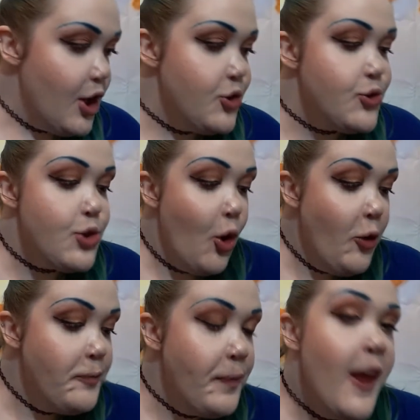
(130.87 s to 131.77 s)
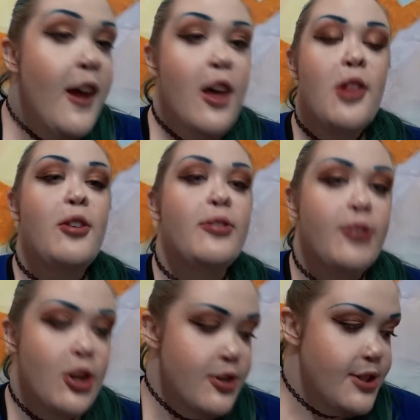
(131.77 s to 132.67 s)
So the
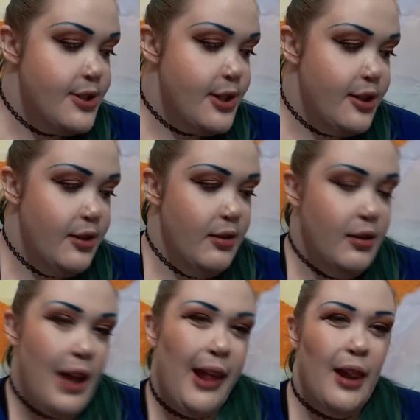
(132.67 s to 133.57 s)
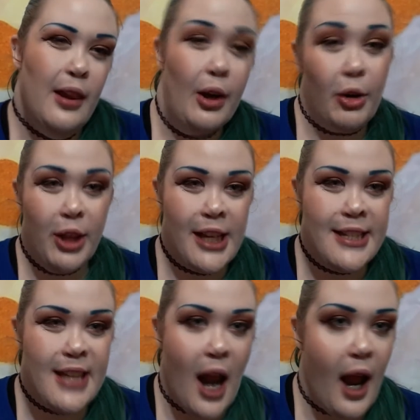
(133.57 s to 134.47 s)
first like little things
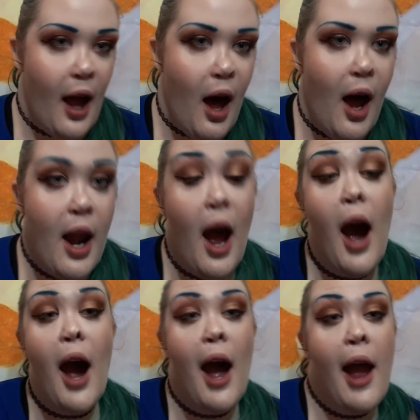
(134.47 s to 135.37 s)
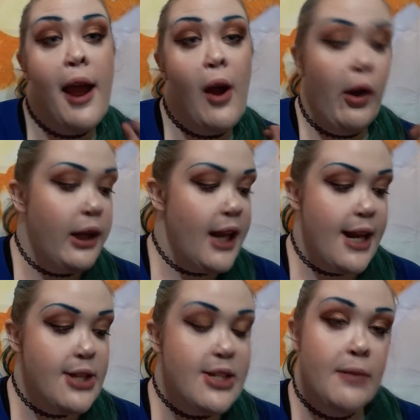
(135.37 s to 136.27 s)
that I got, I
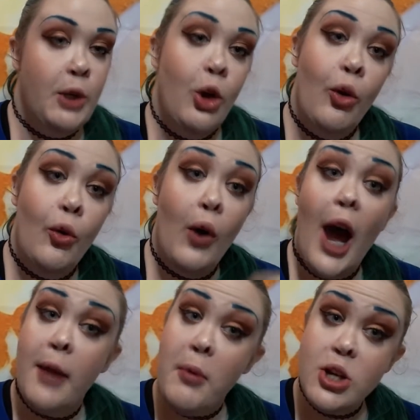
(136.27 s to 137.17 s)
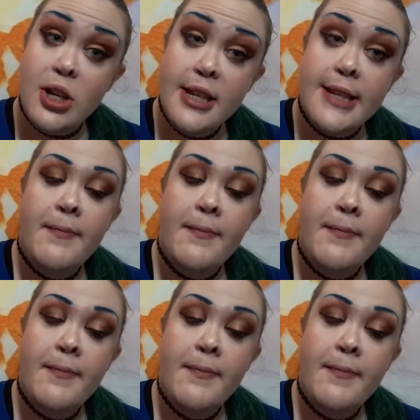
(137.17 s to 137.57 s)
needed some new eye brushes,